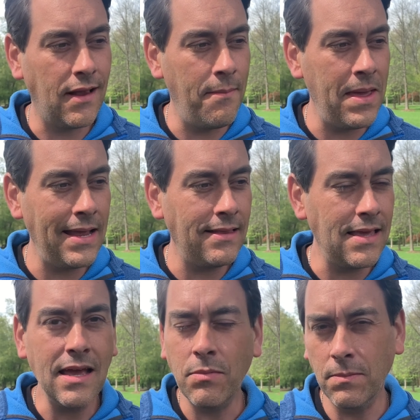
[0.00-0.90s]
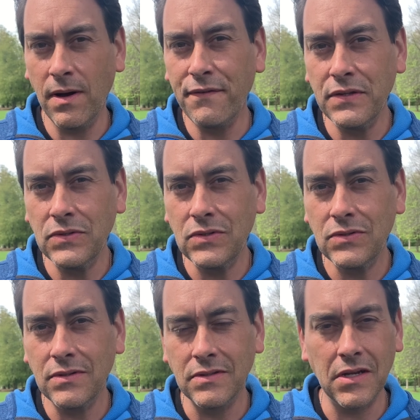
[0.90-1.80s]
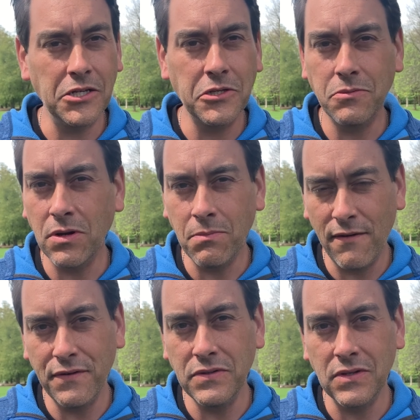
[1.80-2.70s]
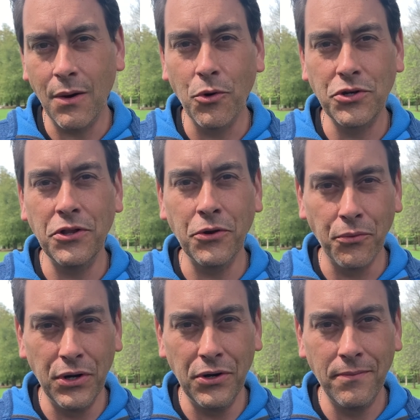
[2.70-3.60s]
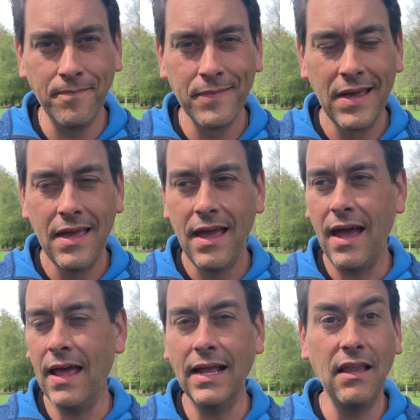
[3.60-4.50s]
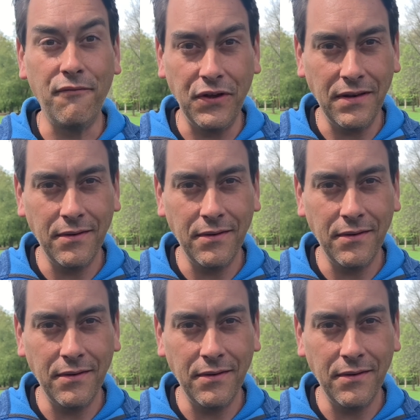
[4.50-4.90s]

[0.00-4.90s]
I made the egg McMuffins, sausage McMuffins. I worked on the grill and I loved it.